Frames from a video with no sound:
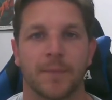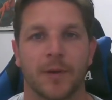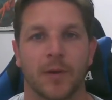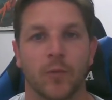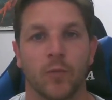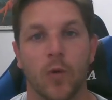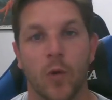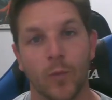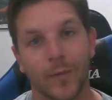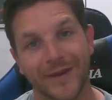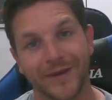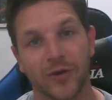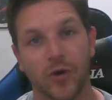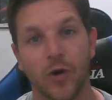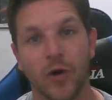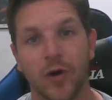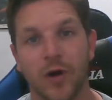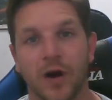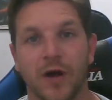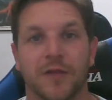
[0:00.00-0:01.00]
what we
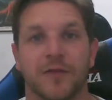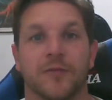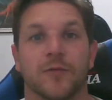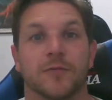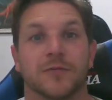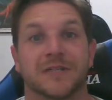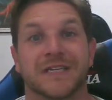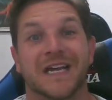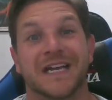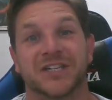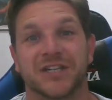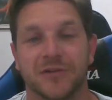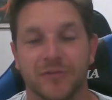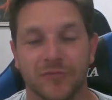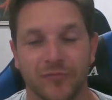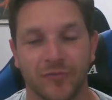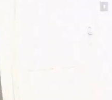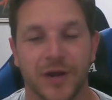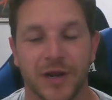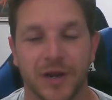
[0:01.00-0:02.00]
got, I thought was actually
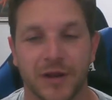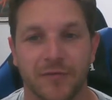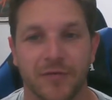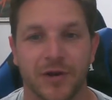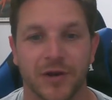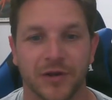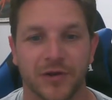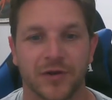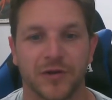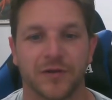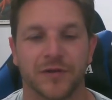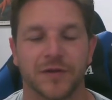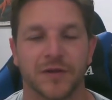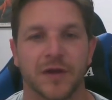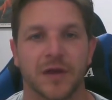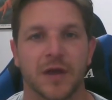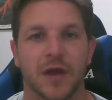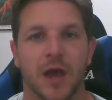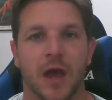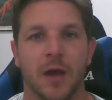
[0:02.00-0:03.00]
really good.
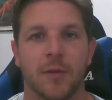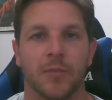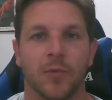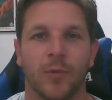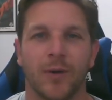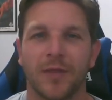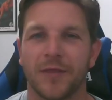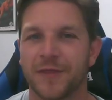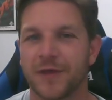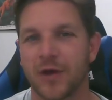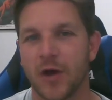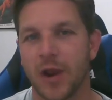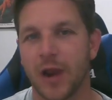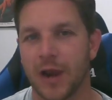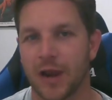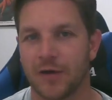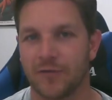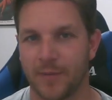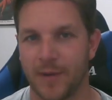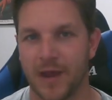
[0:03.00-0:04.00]
And one thing I
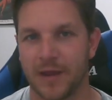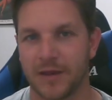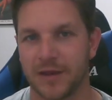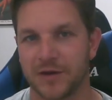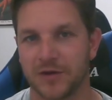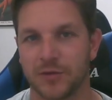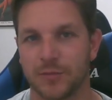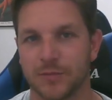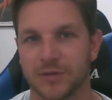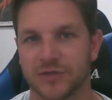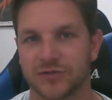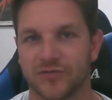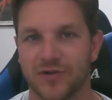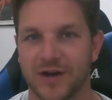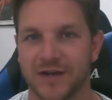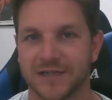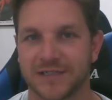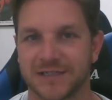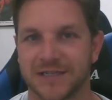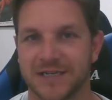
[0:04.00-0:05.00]
love about the Indominus
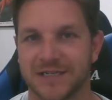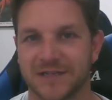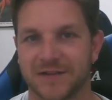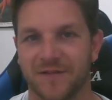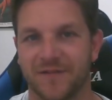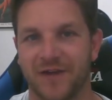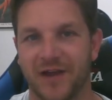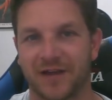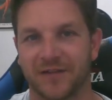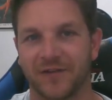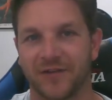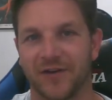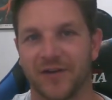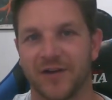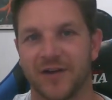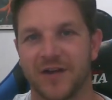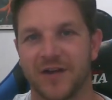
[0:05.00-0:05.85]
Rex is the fact that